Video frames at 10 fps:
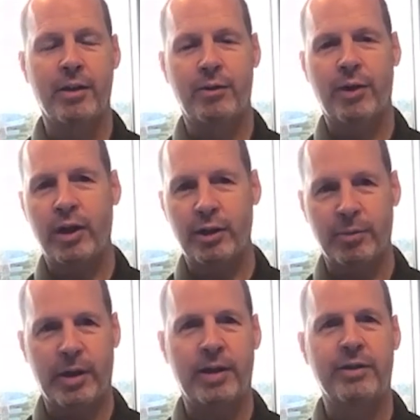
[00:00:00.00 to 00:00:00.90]

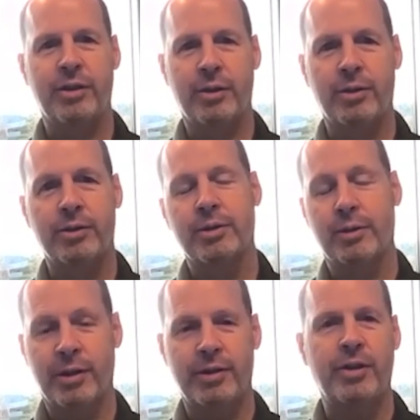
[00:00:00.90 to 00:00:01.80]
volume as it goes
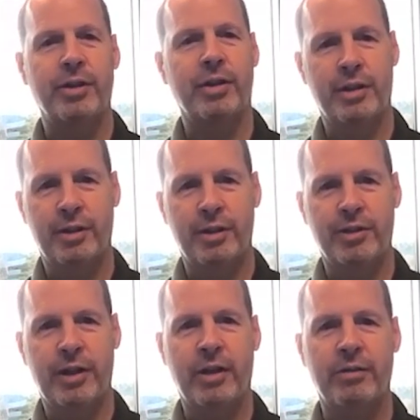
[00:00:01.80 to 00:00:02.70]
this year and years
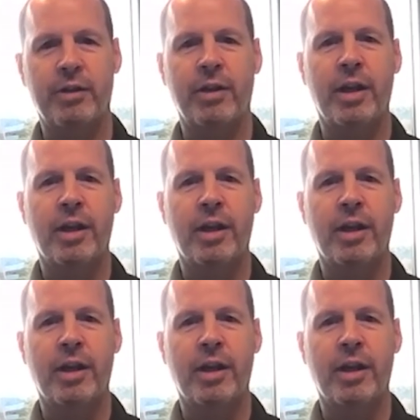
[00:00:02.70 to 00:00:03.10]
after.